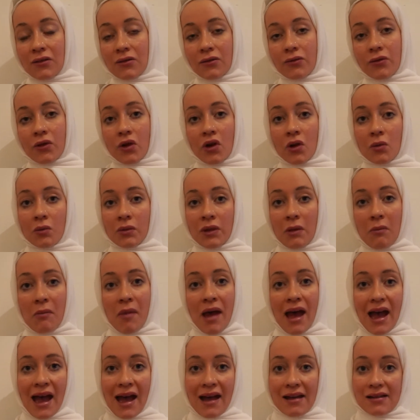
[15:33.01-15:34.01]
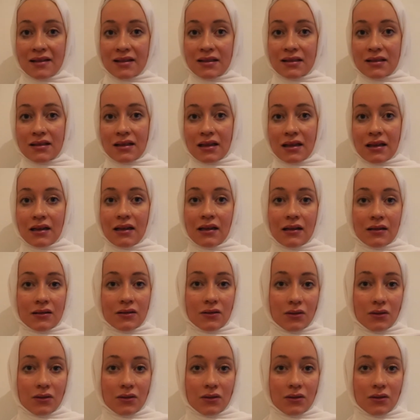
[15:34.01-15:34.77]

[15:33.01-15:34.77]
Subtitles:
from the past and